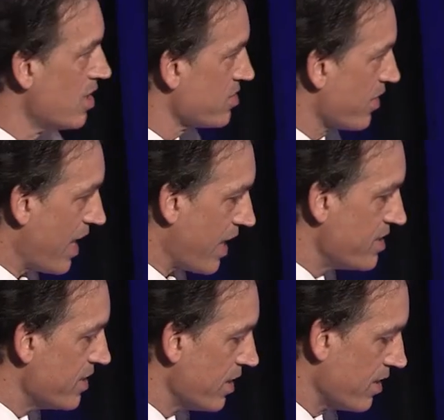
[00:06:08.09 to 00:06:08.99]
So that
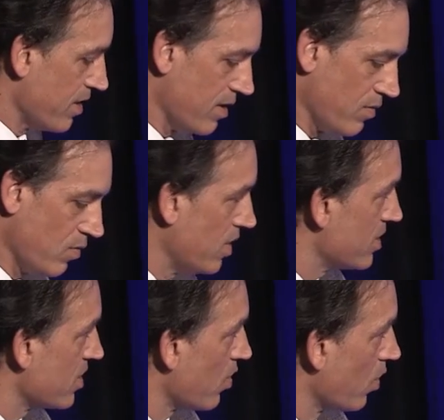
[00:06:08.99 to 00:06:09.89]
idea uh,
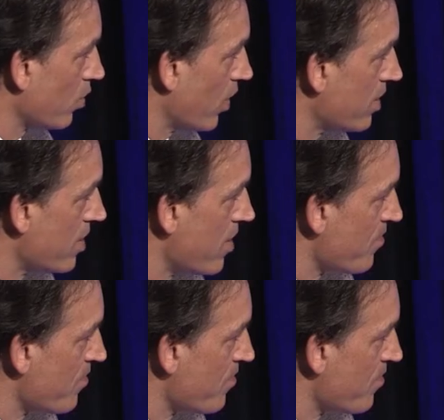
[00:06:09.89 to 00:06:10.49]
is an old one.